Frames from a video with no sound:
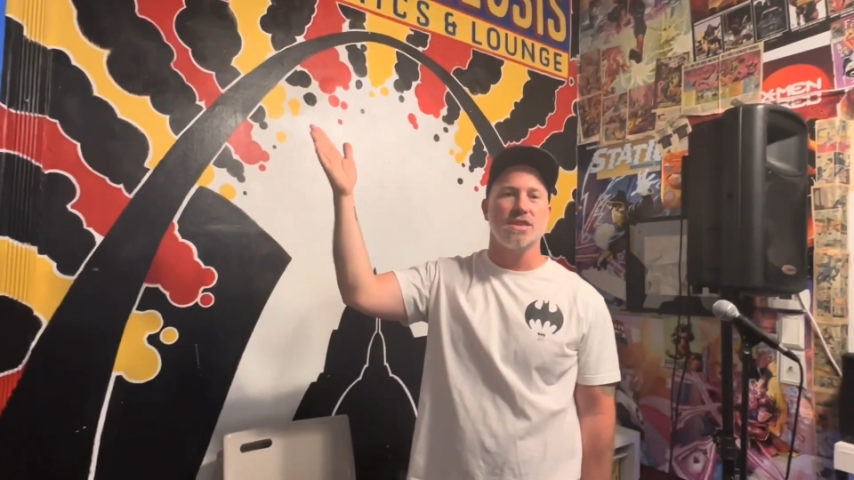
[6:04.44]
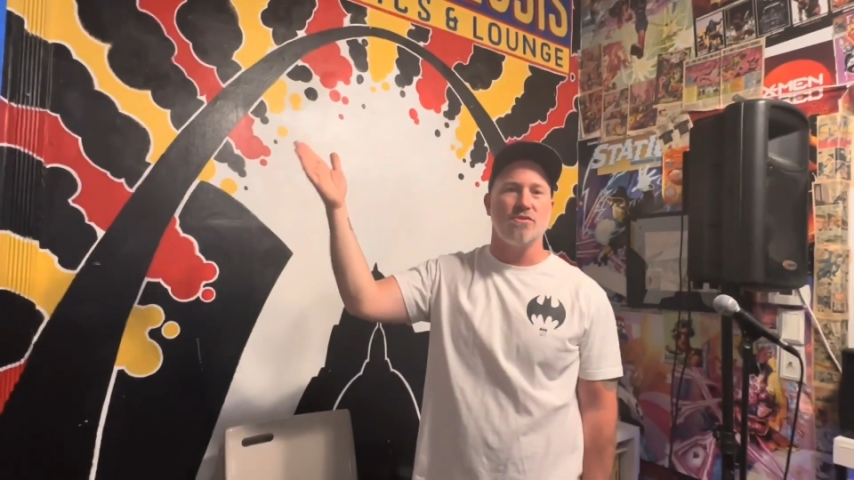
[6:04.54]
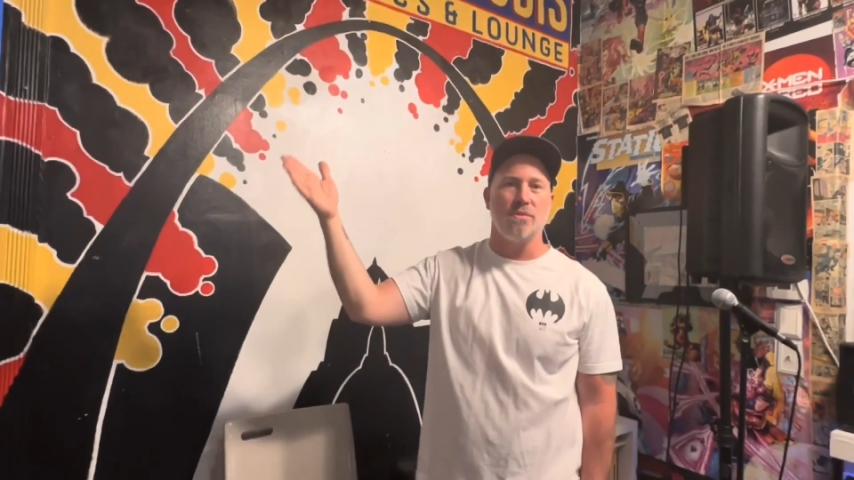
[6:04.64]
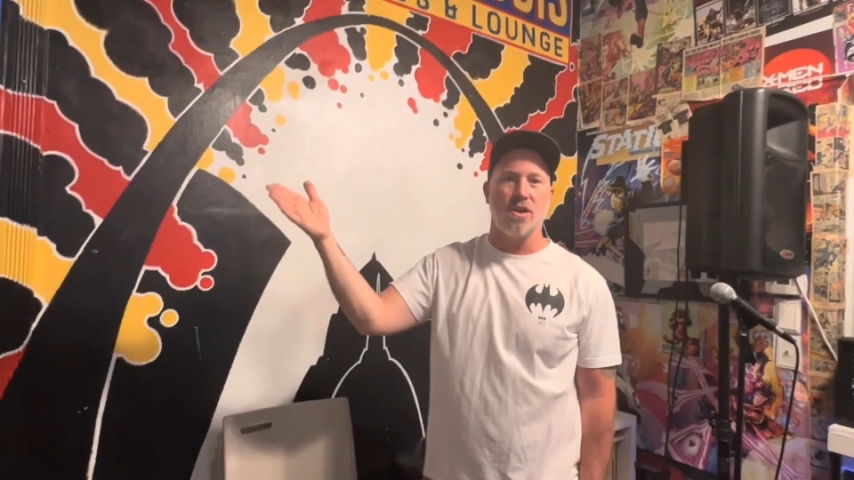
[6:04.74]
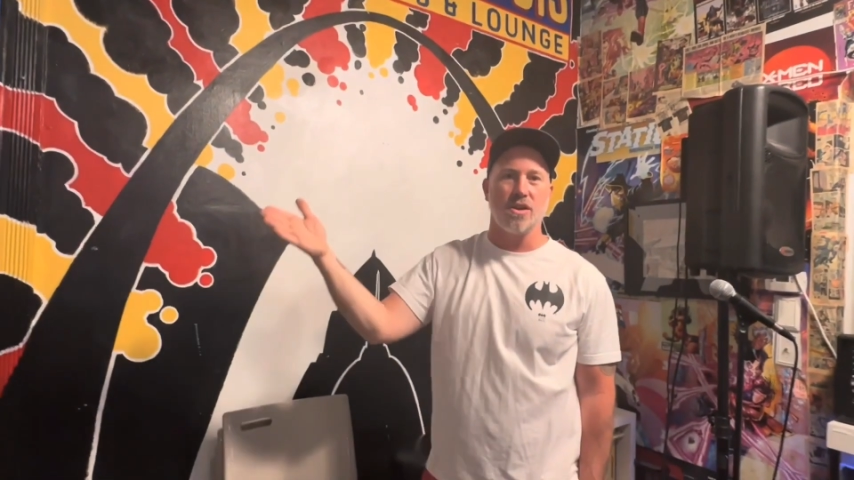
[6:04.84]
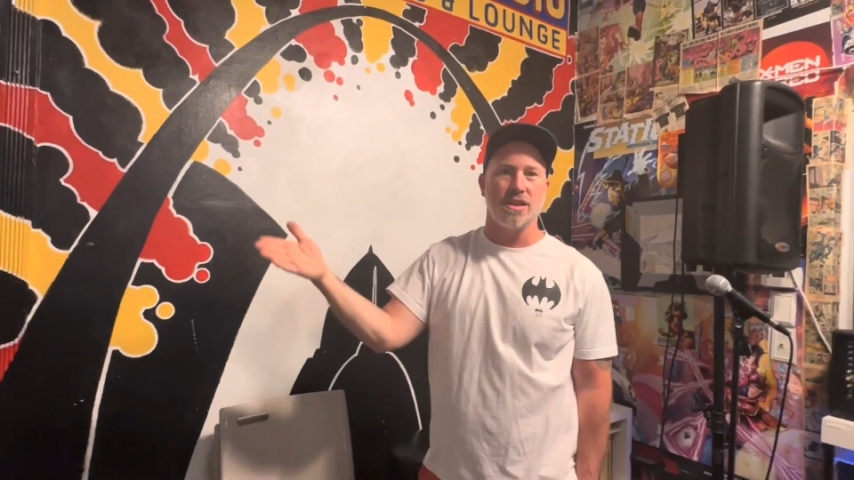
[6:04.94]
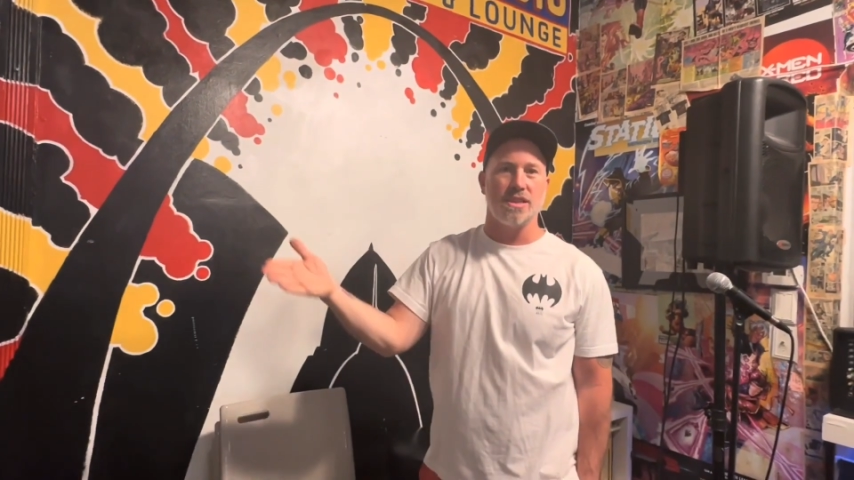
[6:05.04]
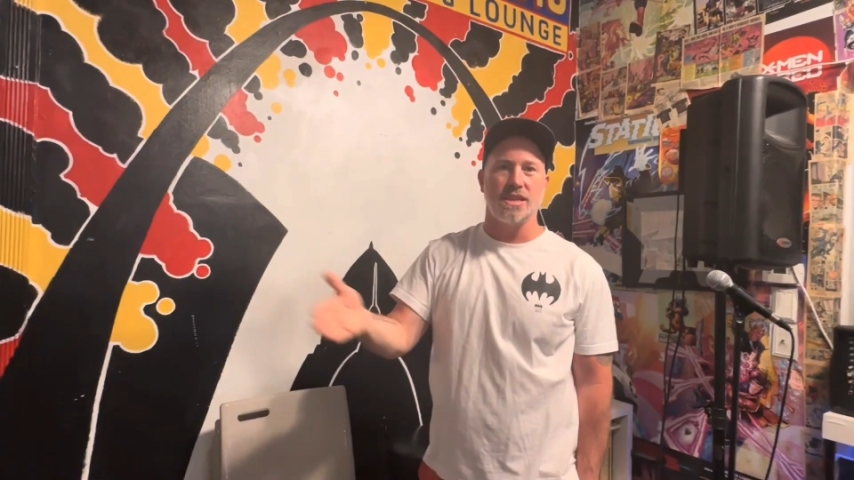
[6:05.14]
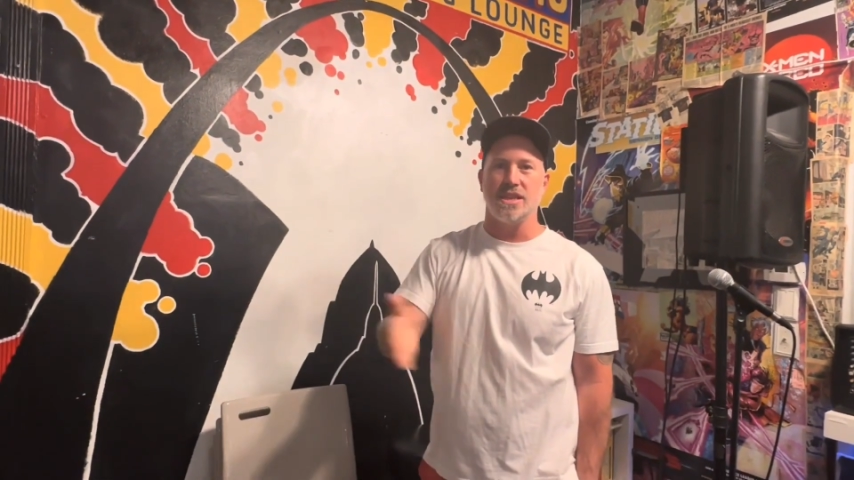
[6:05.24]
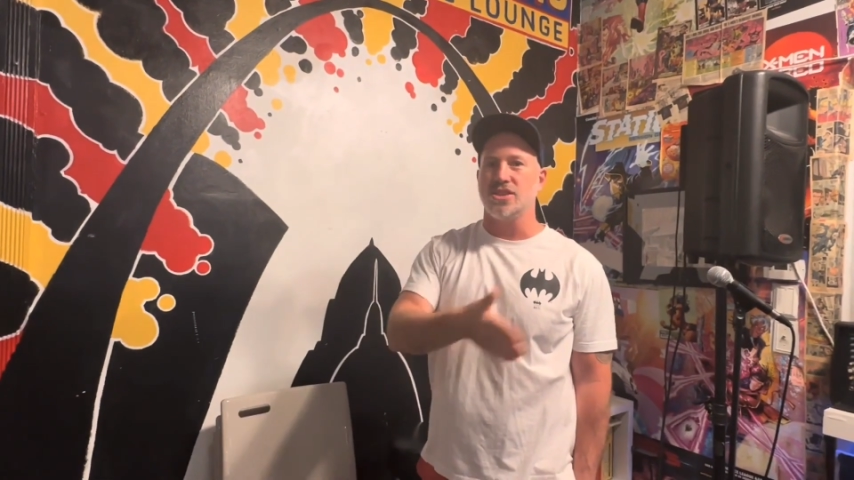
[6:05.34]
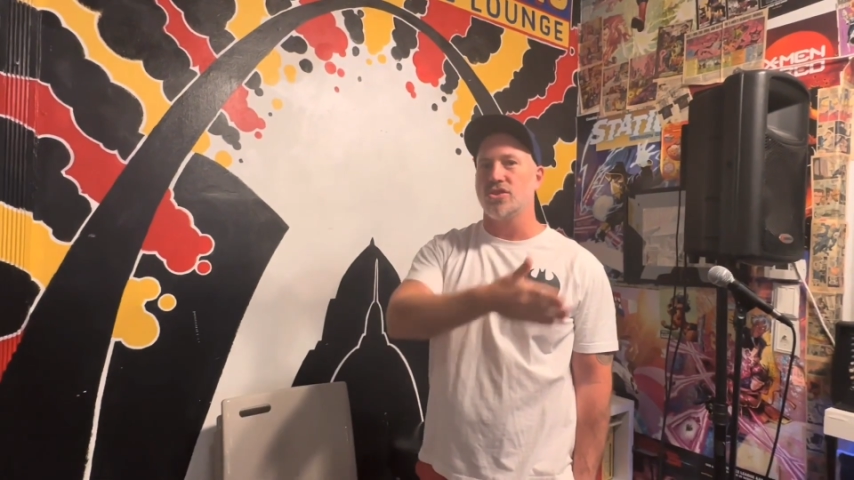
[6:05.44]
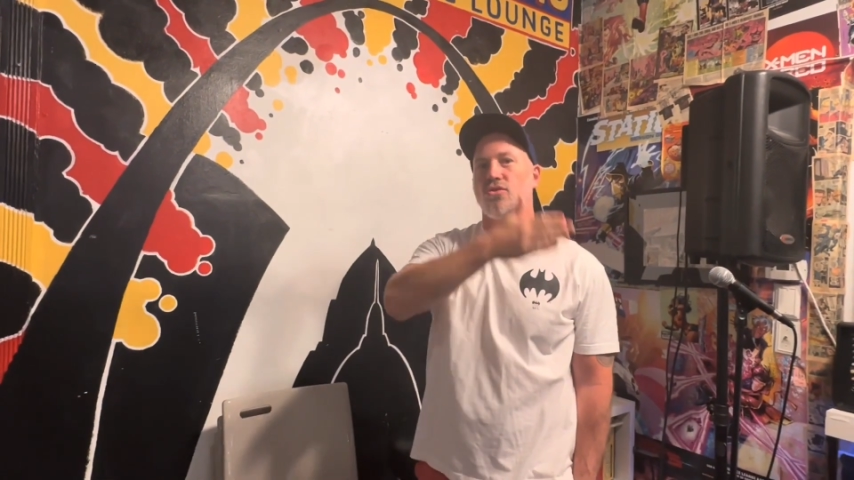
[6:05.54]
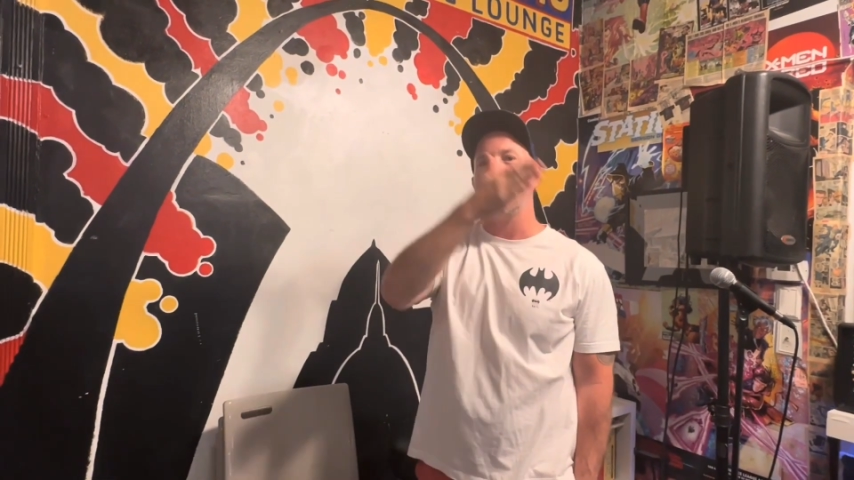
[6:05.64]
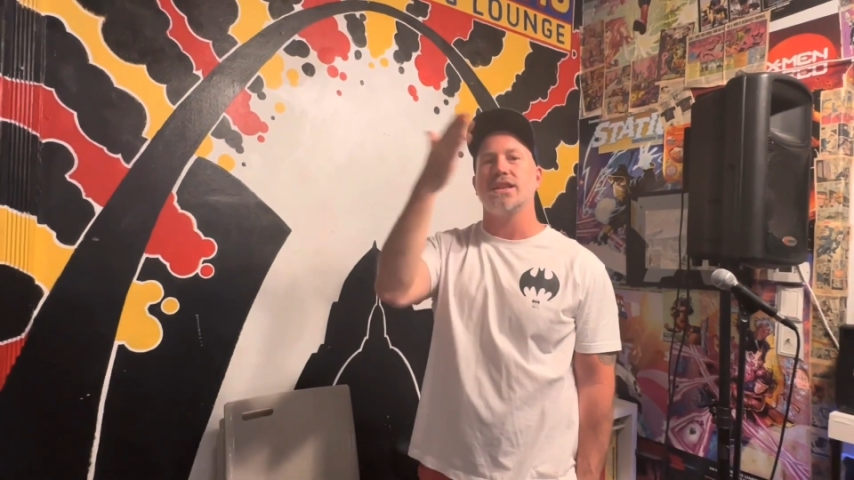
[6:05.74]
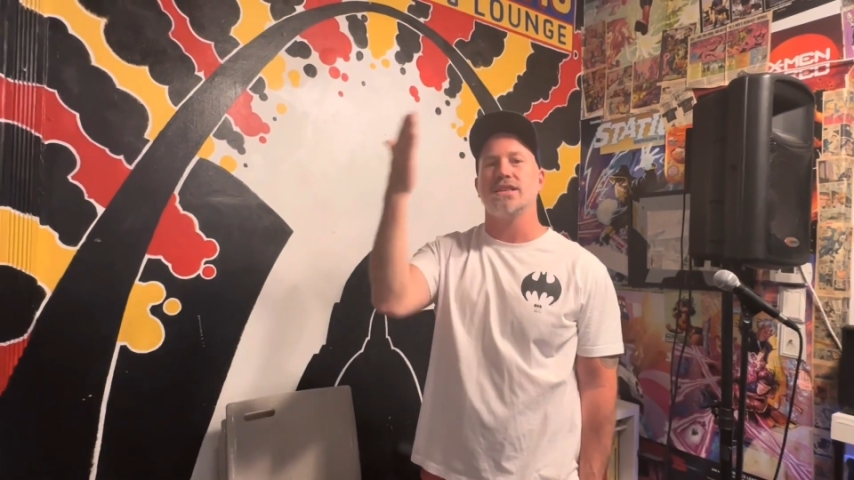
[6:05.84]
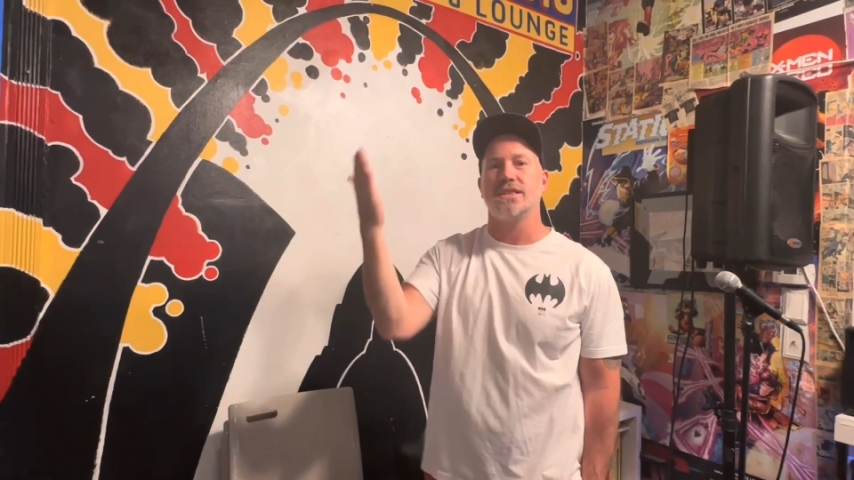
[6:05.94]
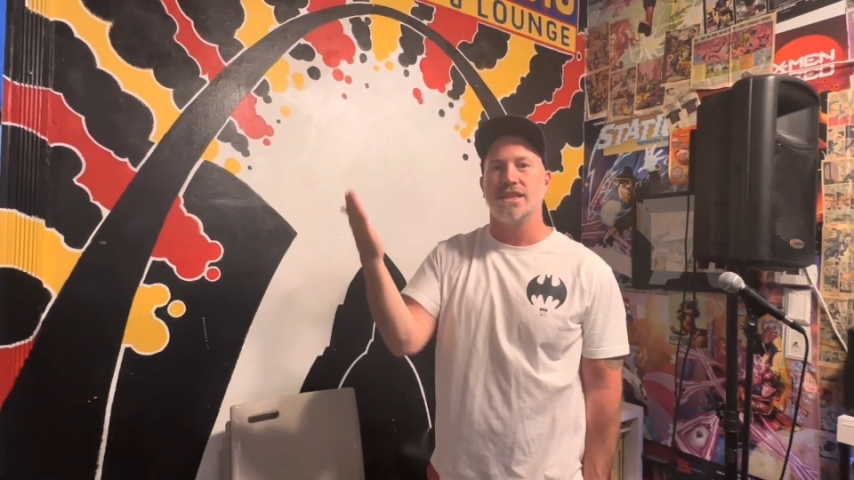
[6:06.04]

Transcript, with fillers: of American cities, the greatest